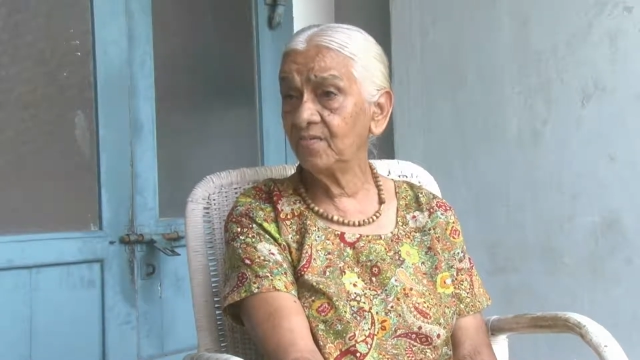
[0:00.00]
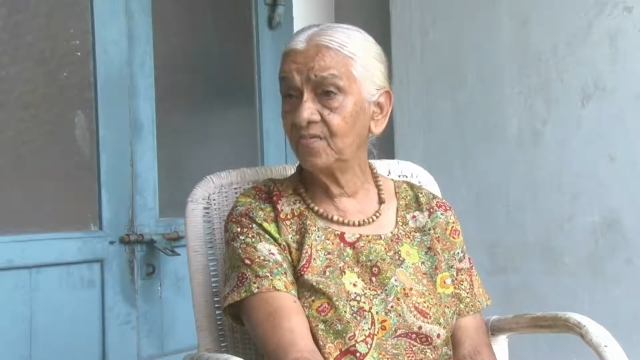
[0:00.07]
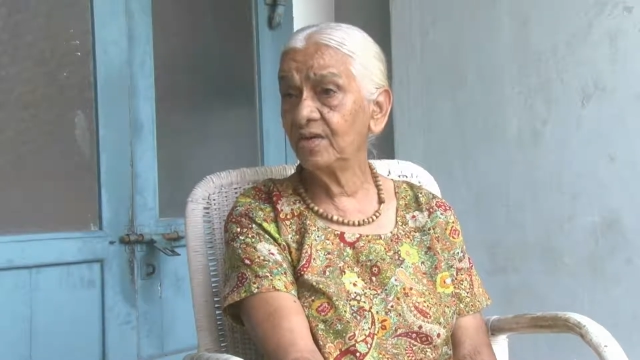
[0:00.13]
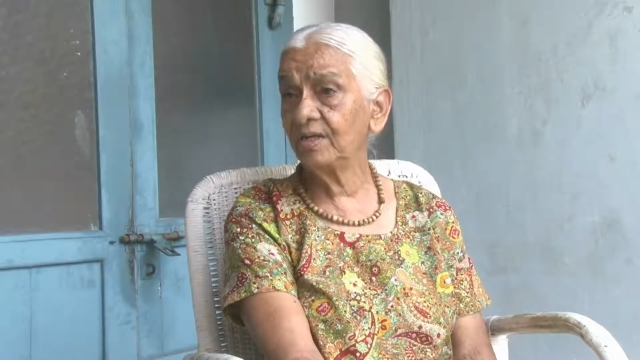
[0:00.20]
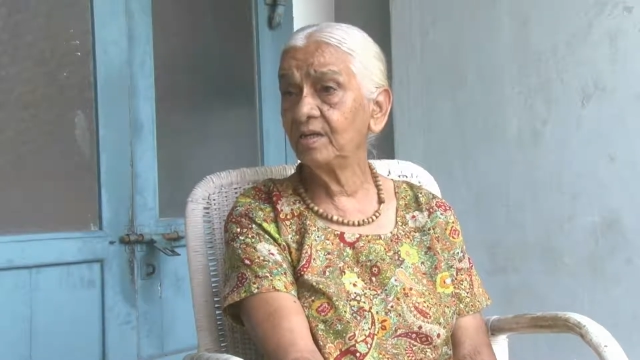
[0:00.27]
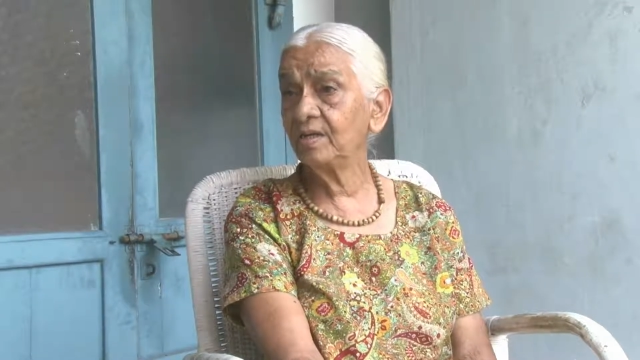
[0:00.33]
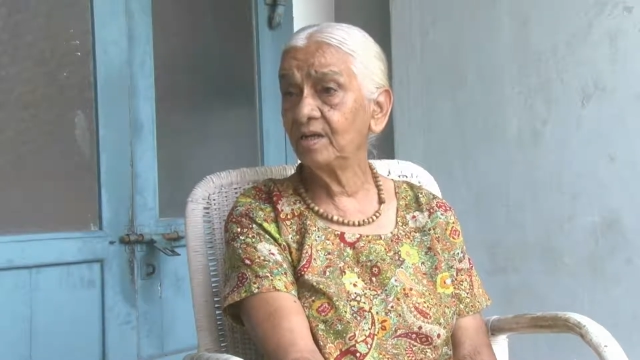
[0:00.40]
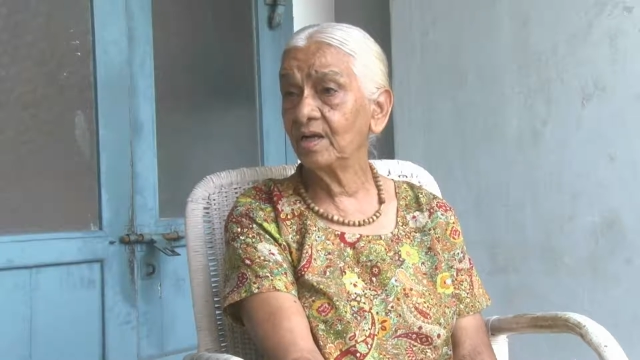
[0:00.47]

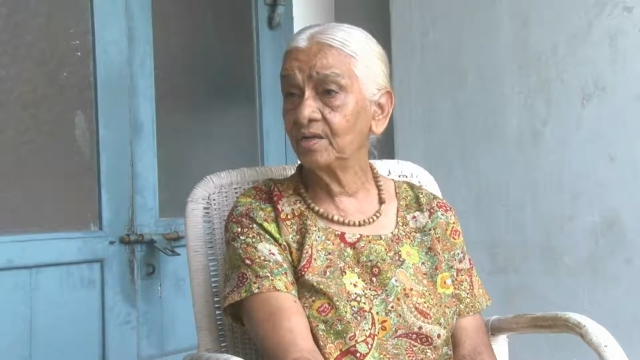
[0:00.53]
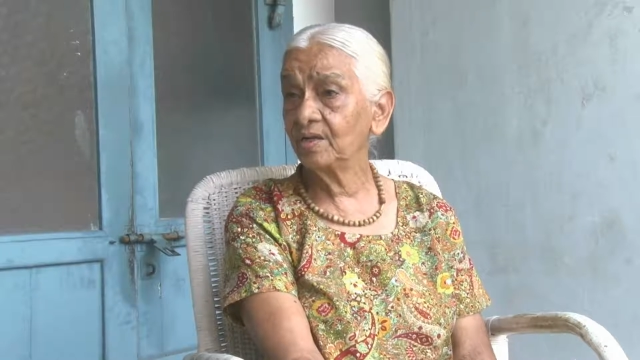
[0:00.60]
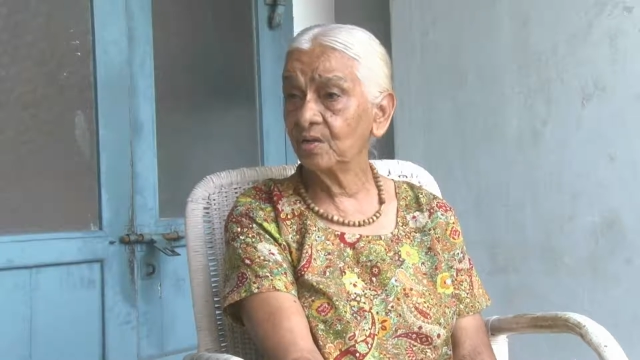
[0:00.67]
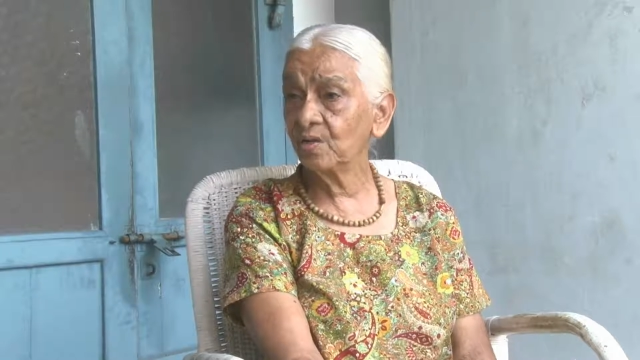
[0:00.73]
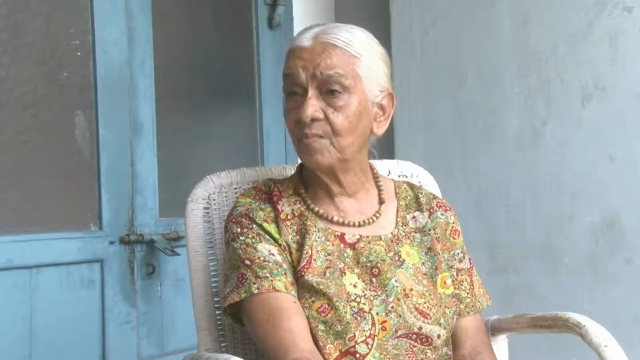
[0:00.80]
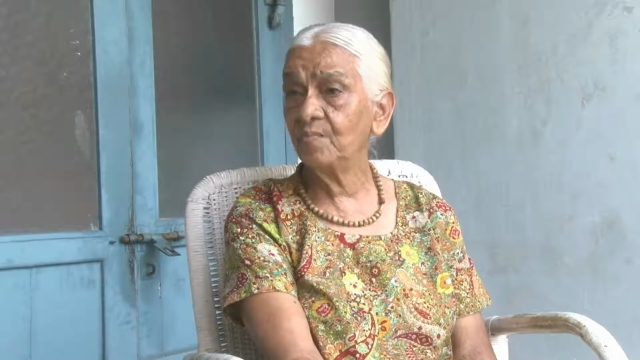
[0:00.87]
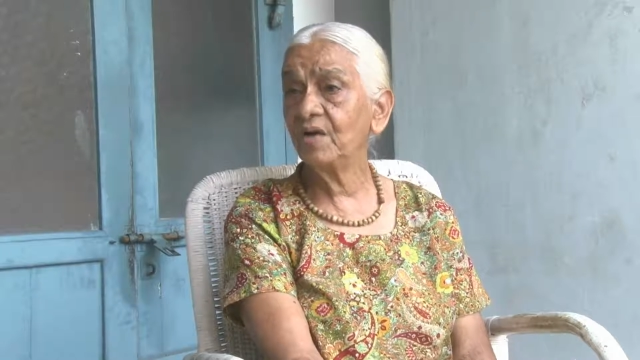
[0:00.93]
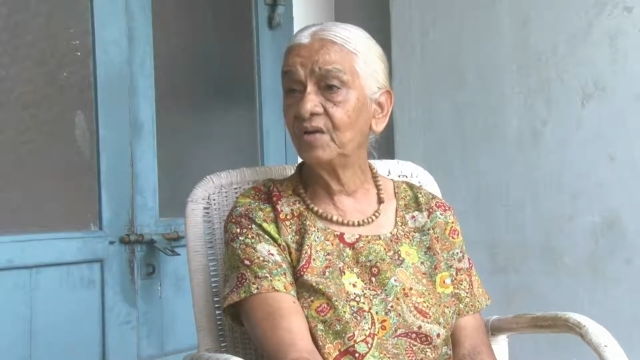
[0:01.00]
when the
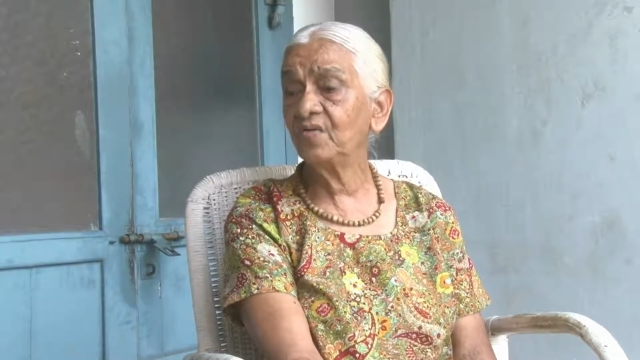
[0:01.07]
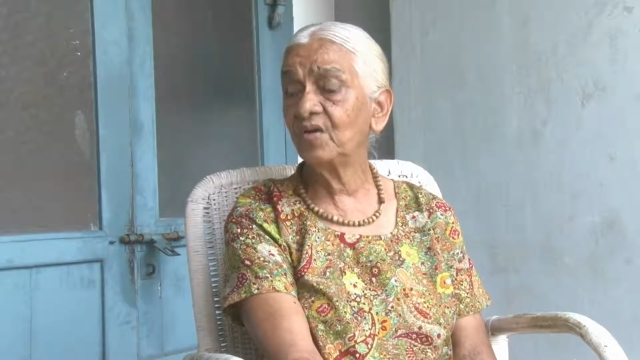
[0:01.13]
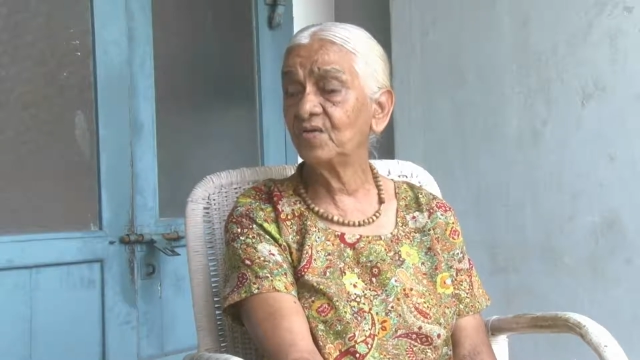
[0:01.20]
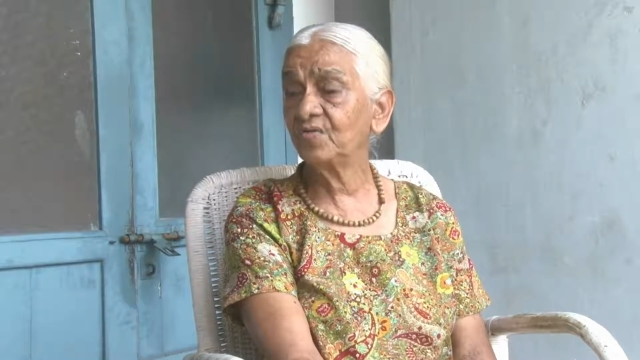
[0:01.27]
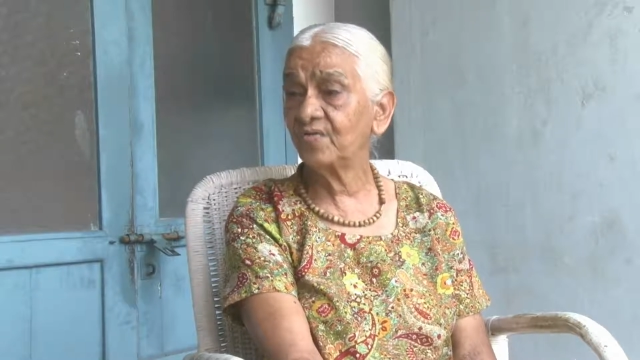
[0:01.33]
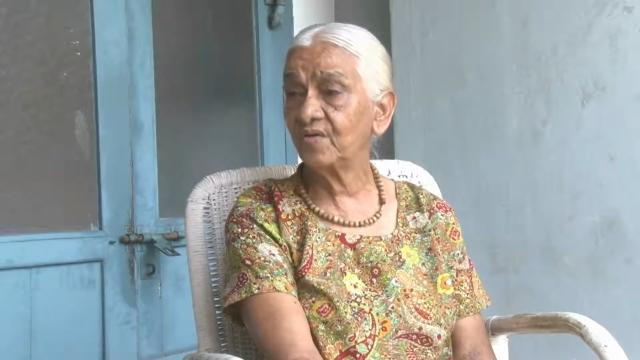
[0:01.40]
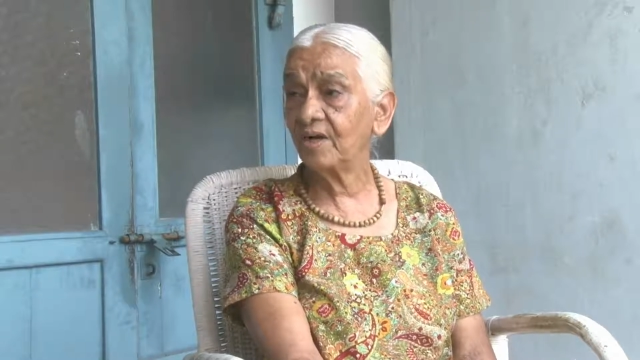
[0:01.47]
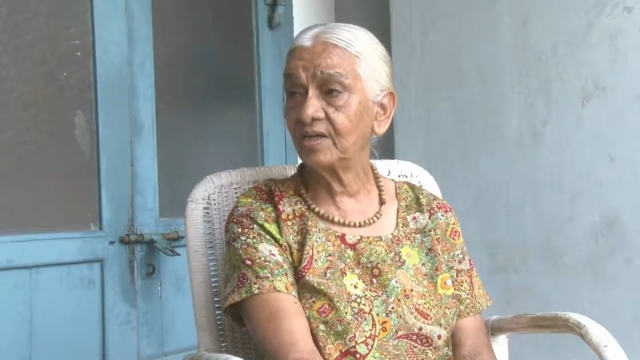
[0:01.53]
government of
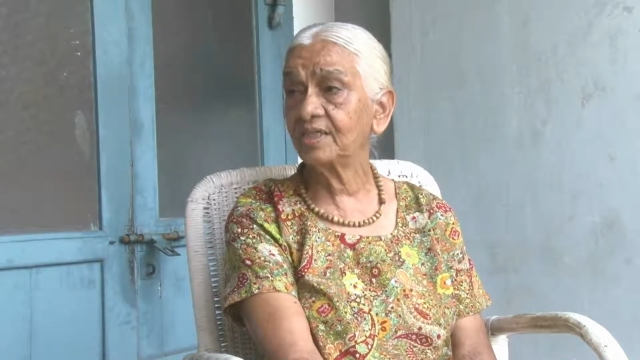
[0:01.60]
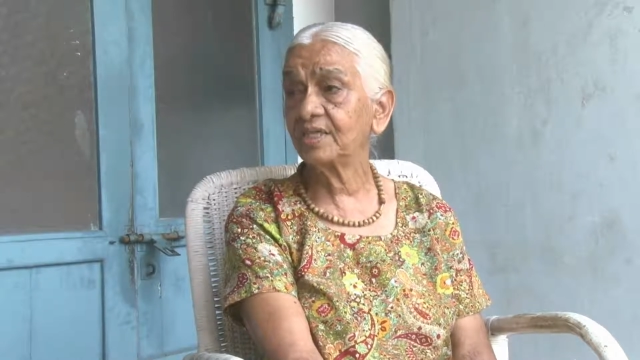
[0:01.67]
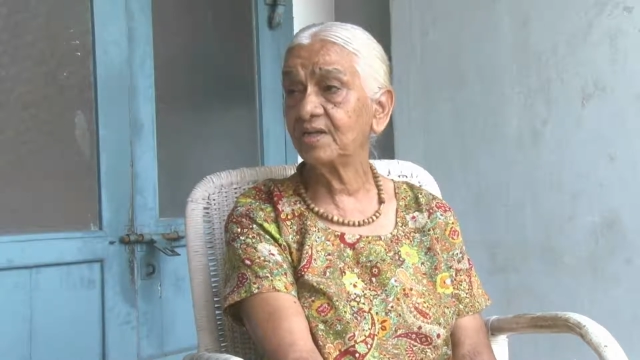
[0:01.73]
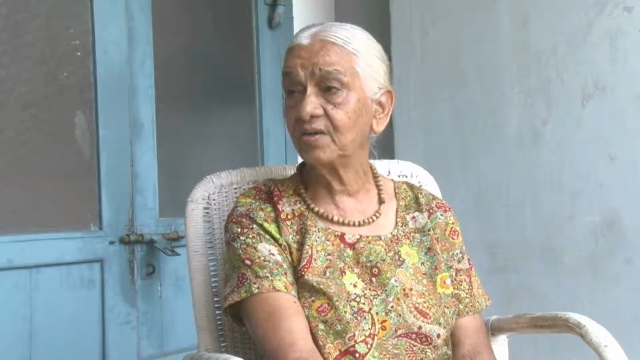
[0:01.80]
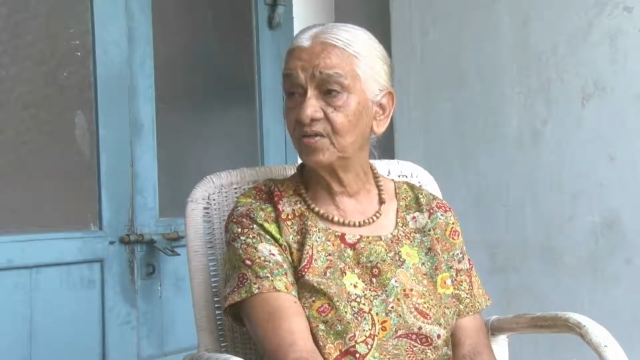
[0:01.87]
France